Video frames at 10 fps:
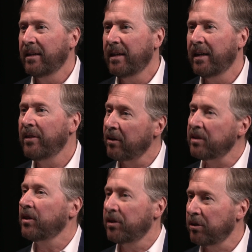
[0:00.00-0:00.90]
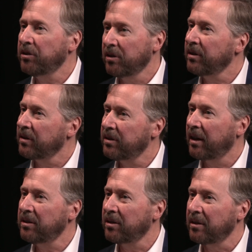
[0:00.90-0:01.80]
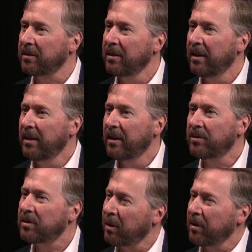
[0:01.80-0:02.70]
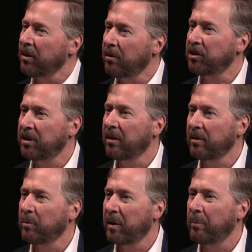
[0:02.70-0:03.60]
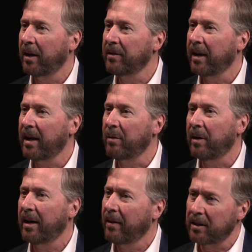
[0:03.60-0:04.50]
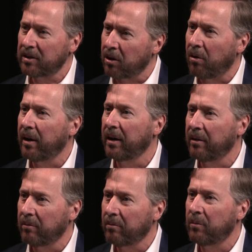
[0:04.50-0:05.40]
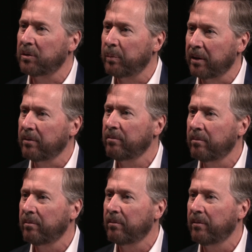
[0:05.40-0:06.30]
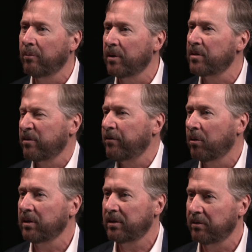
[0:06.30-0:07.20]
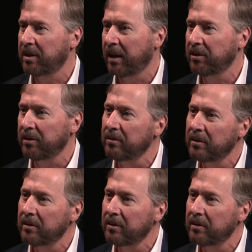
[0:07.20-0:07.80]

in their institutions and such. And is there something you could share a little bit about that, about how that's going and what's the focus of attention?